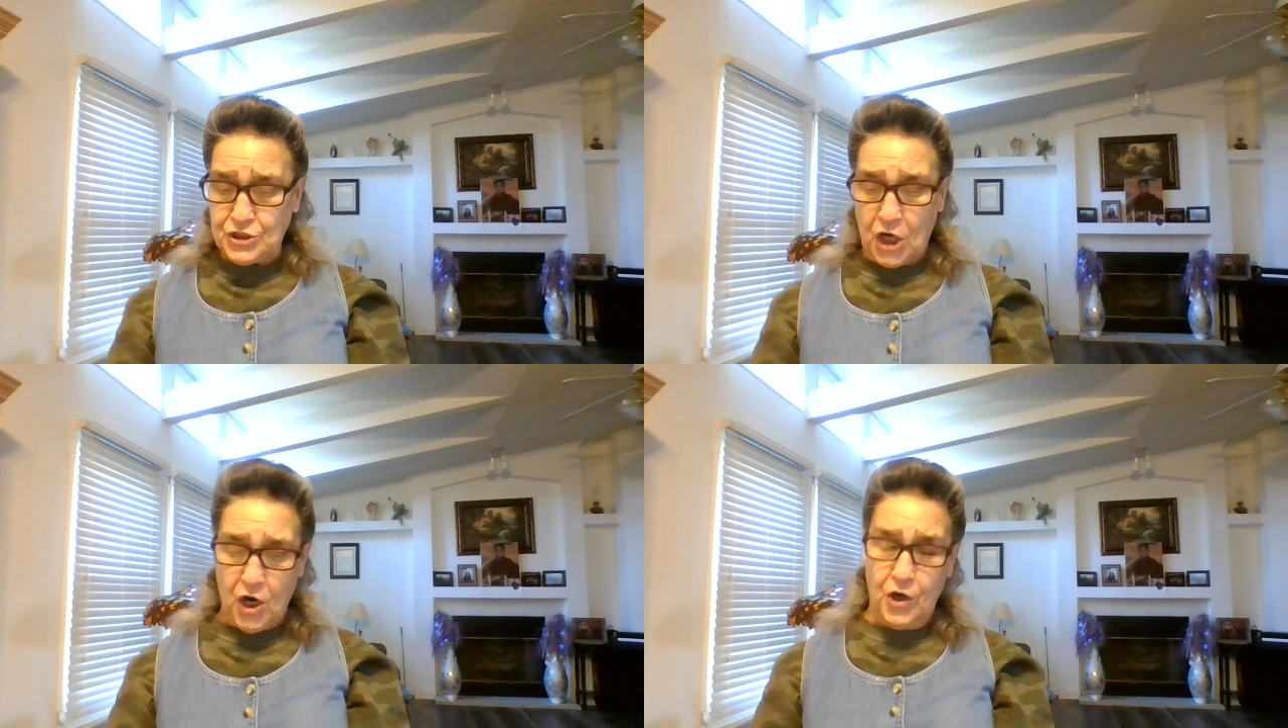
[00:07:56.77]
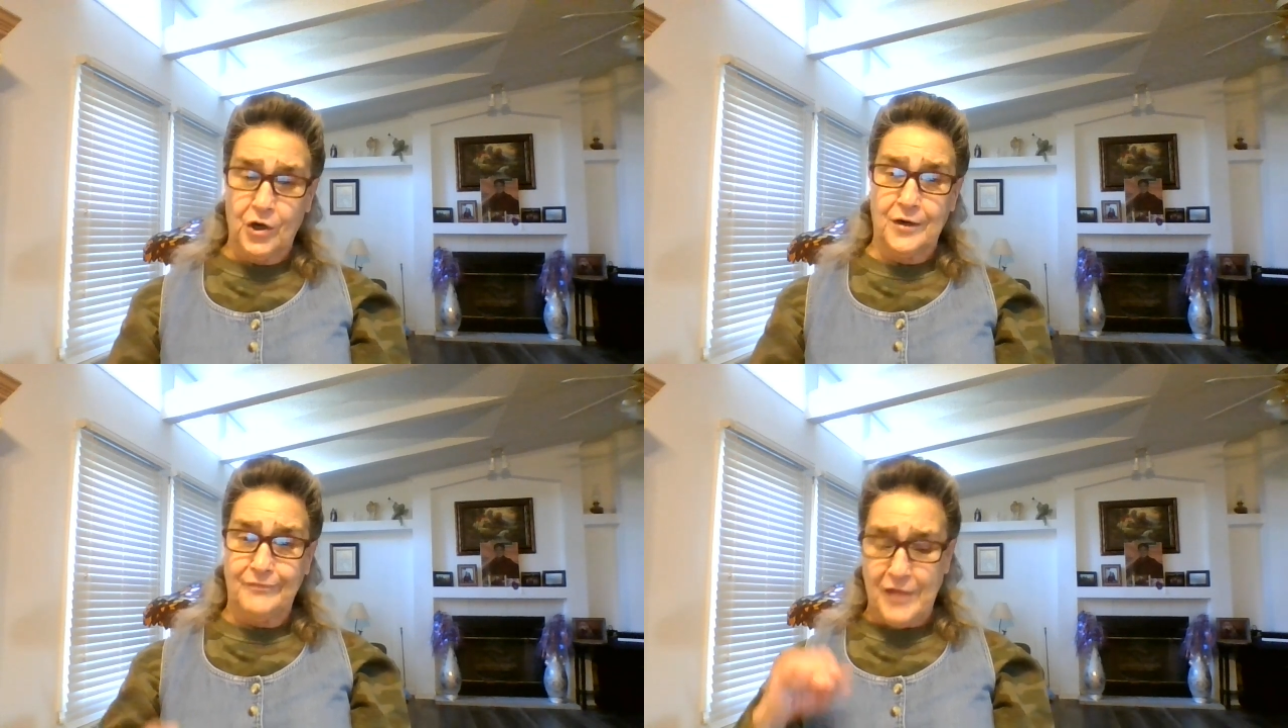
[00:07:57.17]

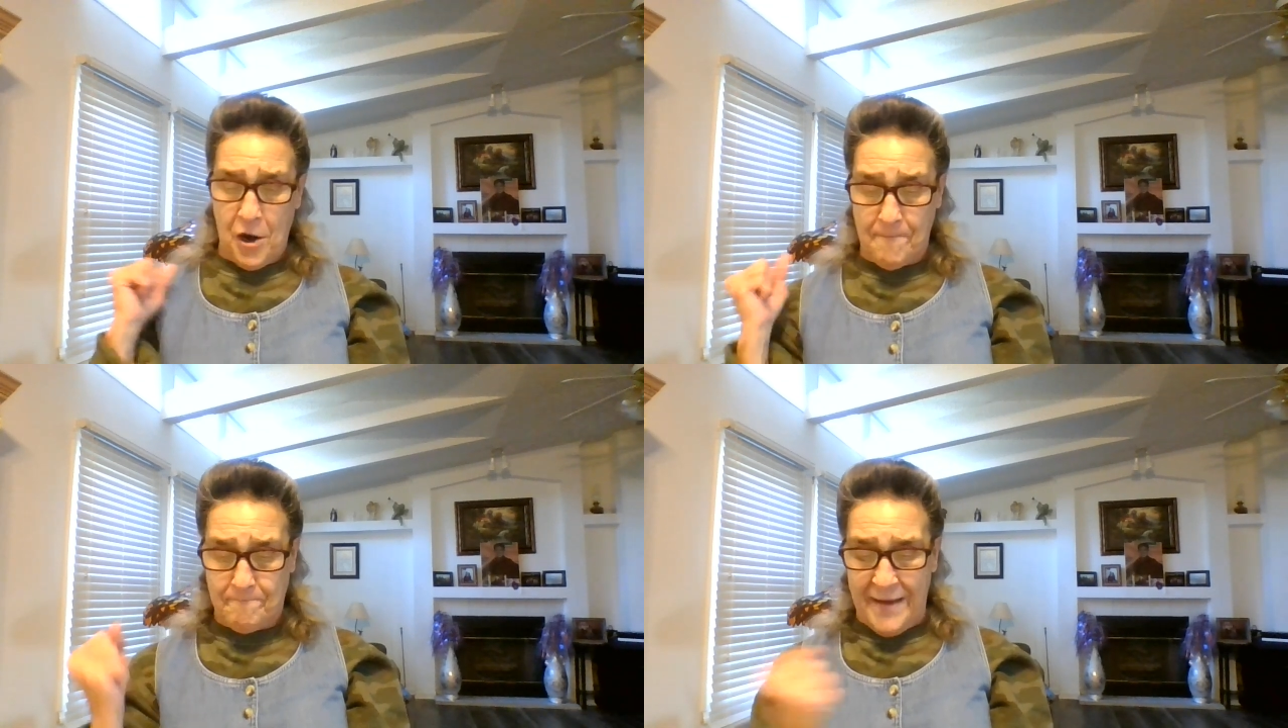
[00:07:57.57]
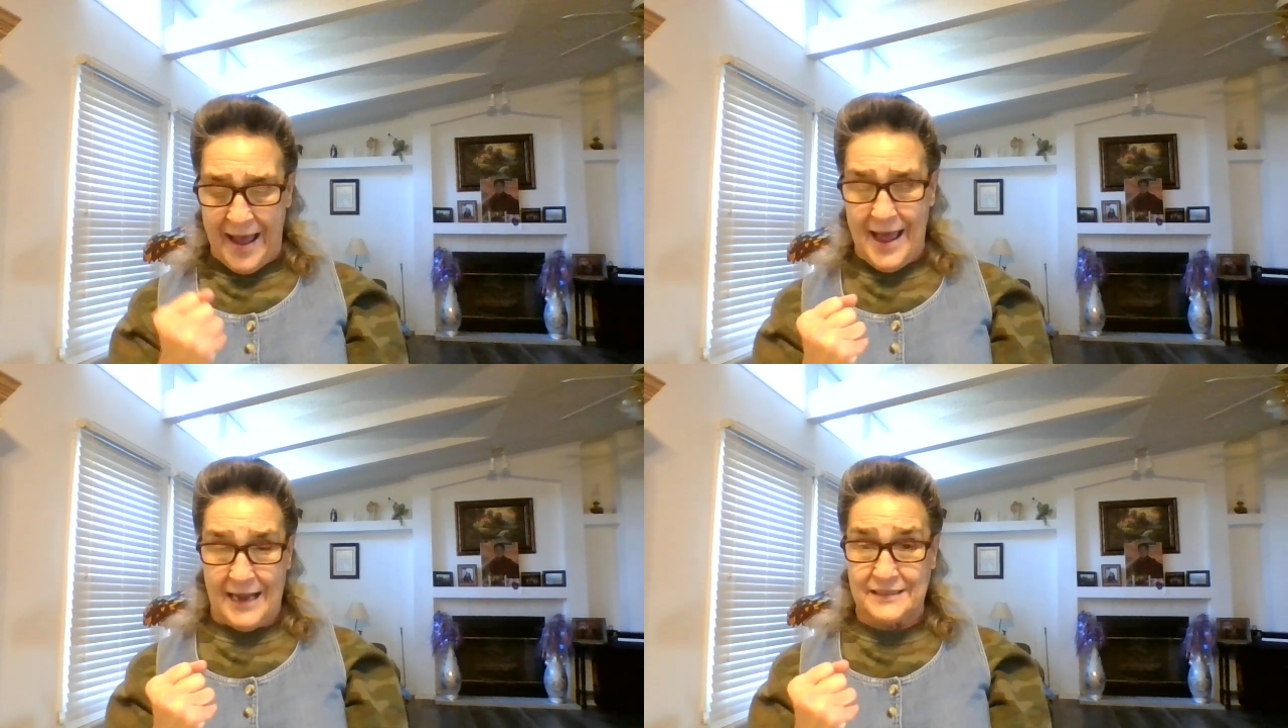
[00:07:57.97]
turn their
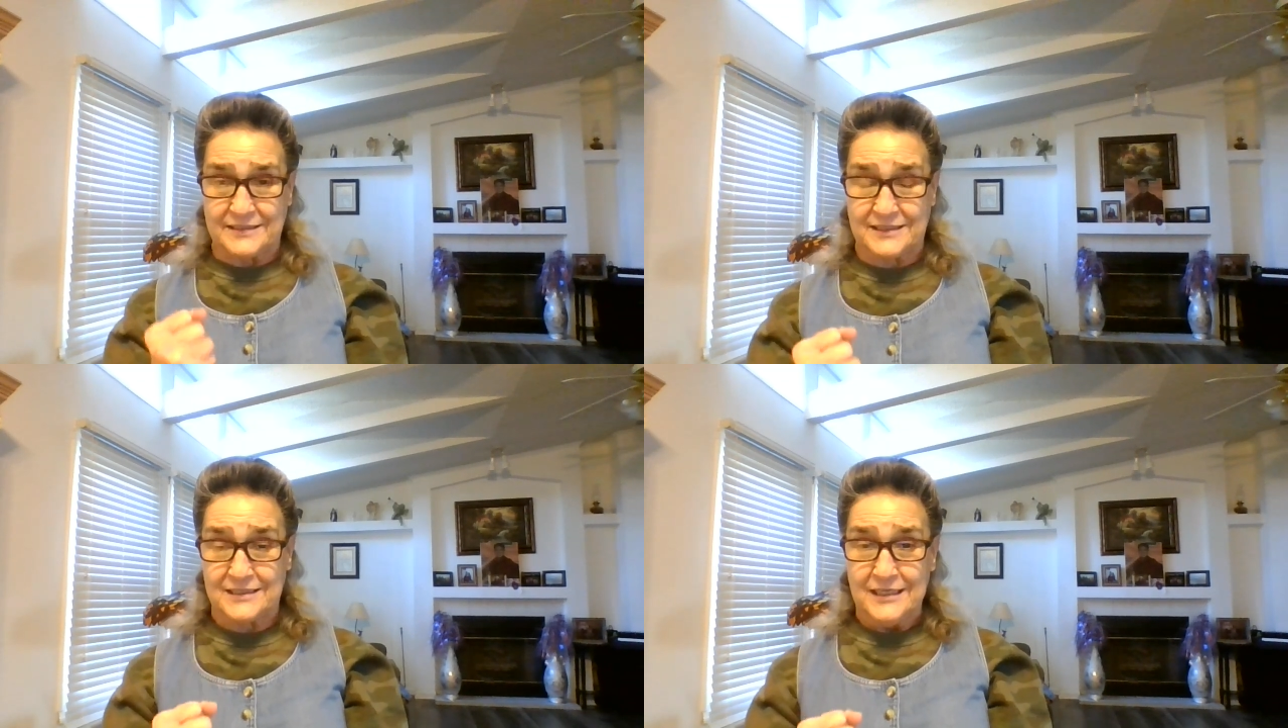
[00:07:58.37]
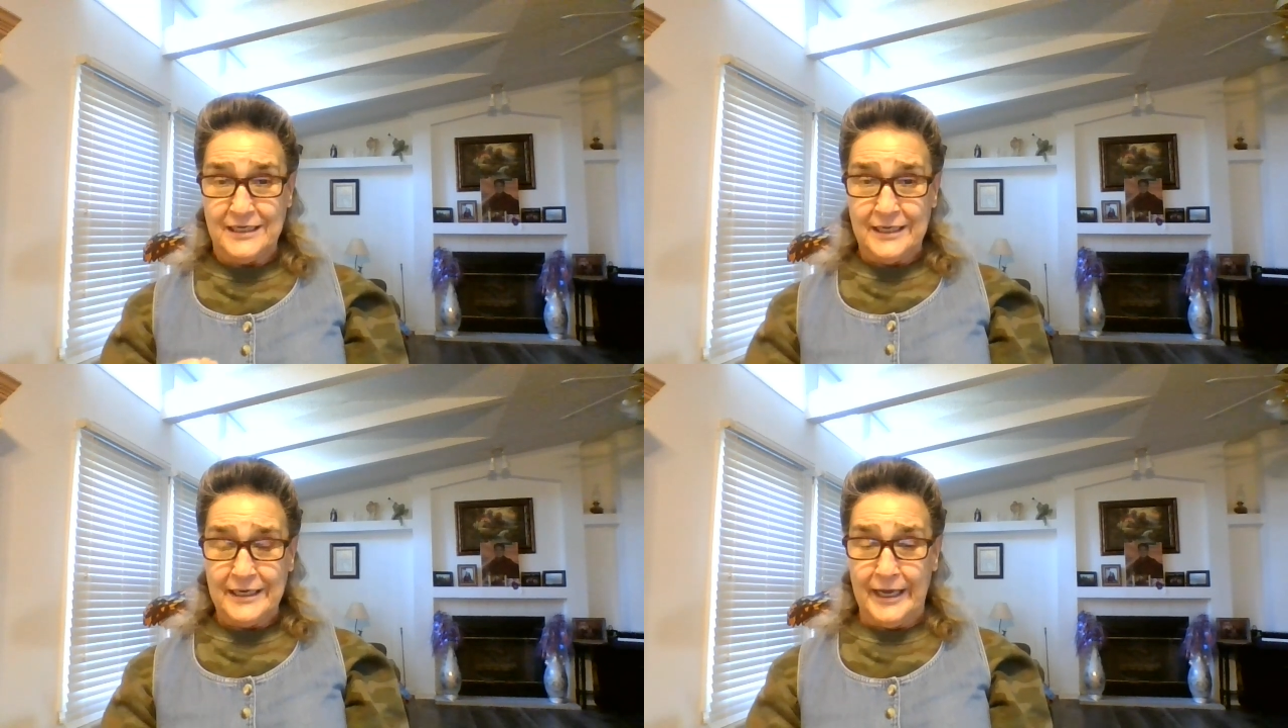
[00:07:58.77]
backs
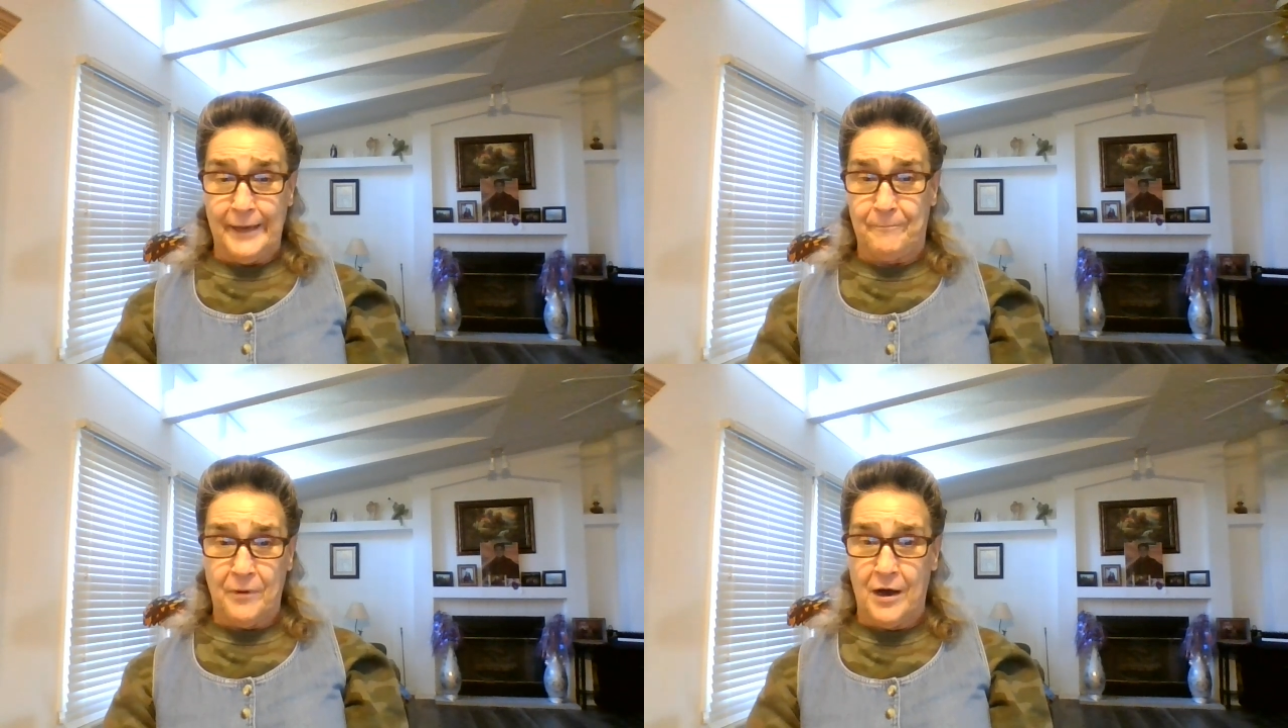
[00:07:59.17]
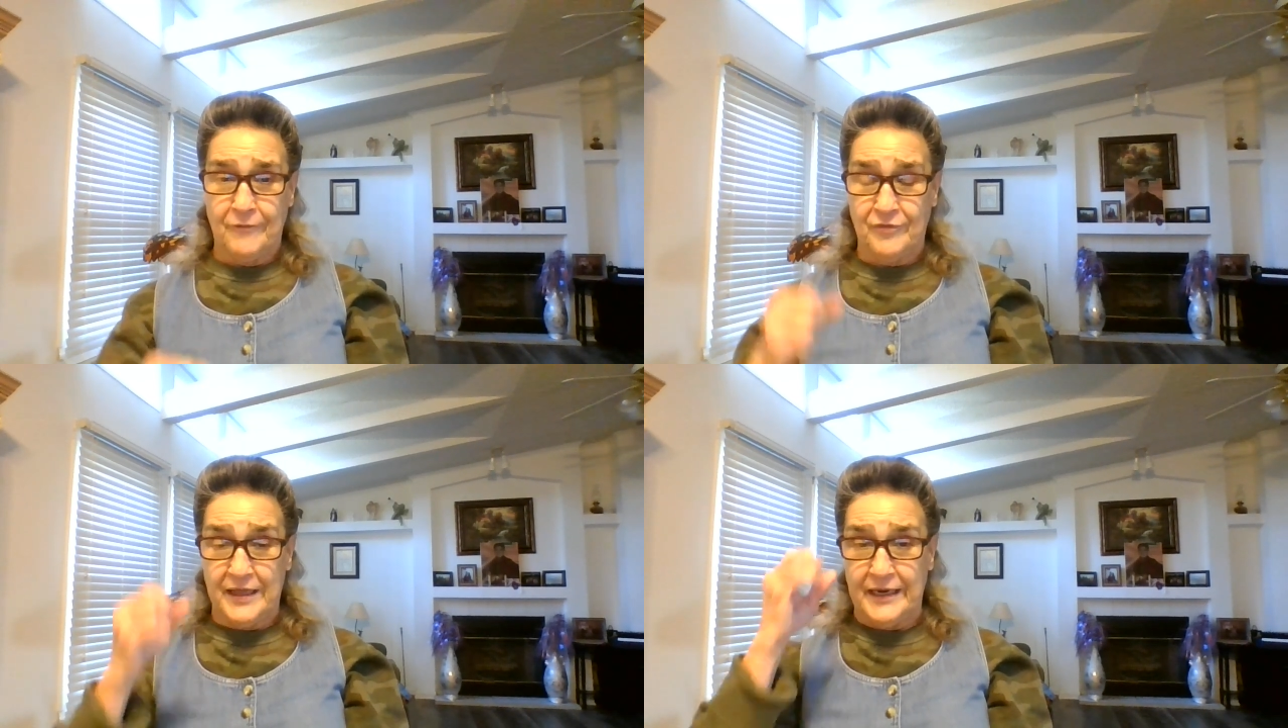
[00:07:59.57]

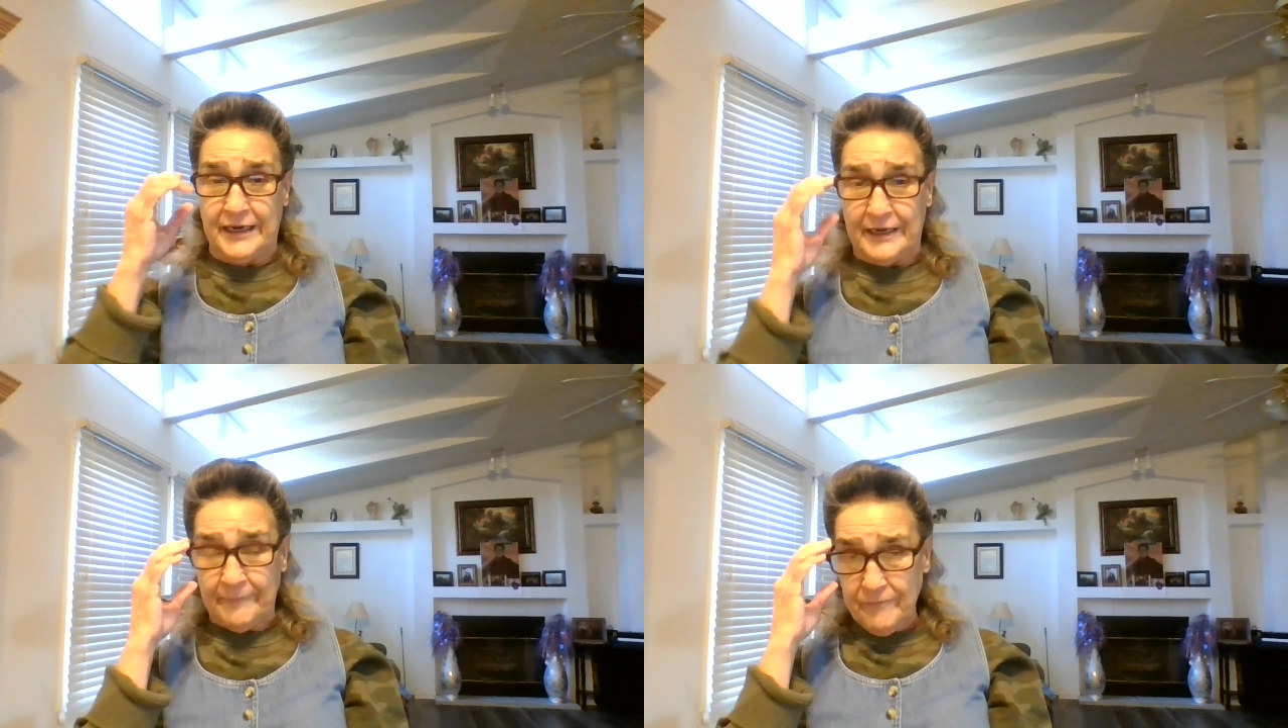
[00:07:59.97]
upon thee.